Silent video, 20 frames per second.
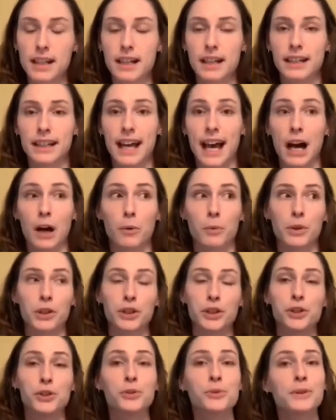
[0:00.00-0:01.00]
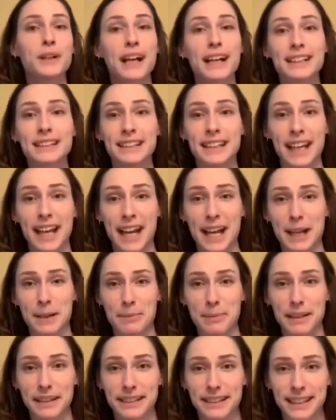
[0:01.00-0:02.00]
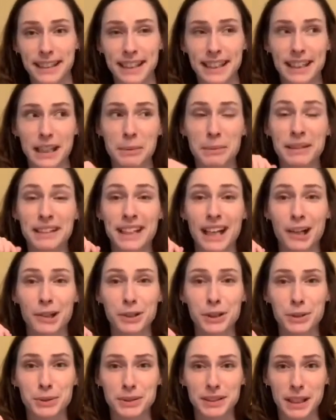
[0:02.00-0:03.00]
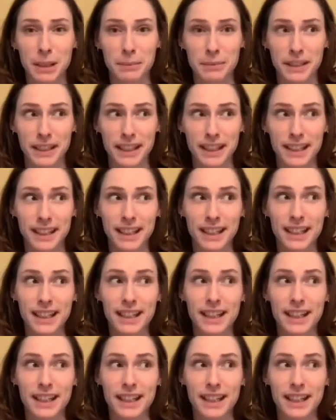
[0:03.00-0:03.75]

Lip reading: Now, when you get to ABT, let me tell you something.